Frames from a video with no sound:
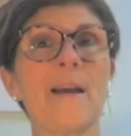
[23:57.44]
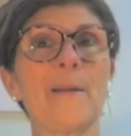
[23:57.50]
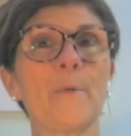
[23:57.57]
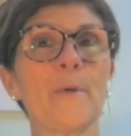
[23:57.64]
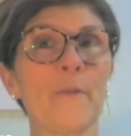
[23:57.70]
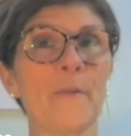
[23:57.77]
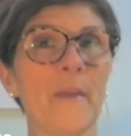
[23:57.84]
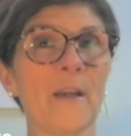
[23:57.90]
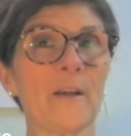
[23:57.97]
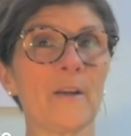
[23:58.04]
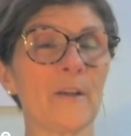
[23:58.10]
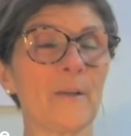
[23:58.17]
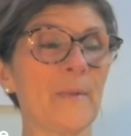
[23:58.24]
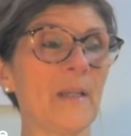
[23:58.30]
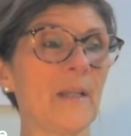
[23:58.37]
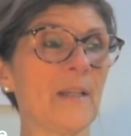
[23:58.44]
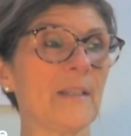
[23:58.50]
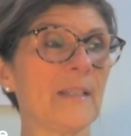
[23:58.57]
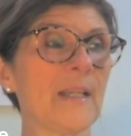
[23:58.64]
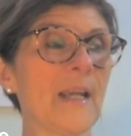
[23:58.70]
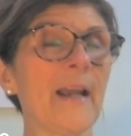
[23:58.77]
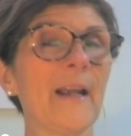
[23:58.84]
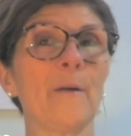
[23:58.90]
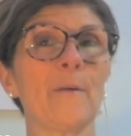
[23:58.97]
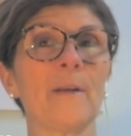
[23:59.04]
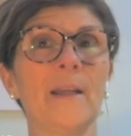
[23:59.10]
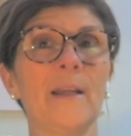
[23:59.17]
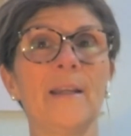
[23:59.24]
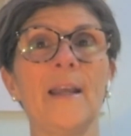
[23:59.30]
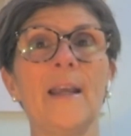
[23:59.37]
whether they are going to be in
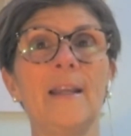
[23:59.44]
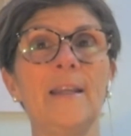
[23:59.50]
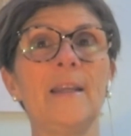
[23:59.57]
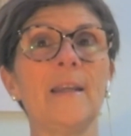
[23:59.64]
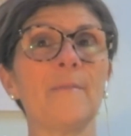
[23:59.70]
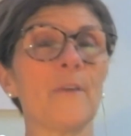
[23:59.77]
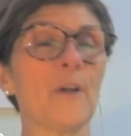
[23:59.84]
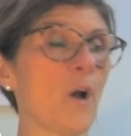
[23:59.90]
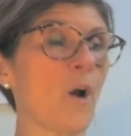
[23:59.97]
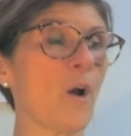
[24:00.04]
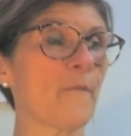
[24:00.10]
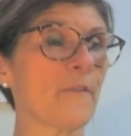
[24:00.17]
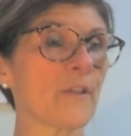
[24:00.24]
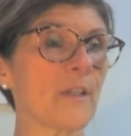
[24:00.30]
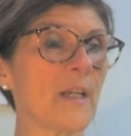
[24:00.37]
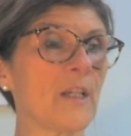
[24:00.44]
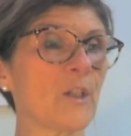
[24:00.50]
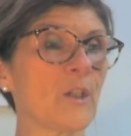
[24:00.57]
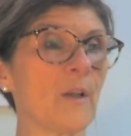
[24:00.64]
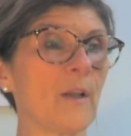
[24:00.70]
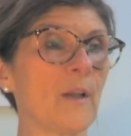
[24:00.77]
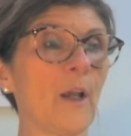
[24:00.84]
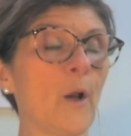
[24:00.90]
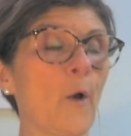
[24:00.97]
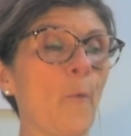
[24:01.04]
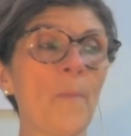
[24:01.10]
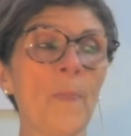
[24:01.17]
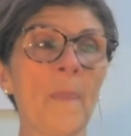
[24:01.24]
integrity in any given conversation and go,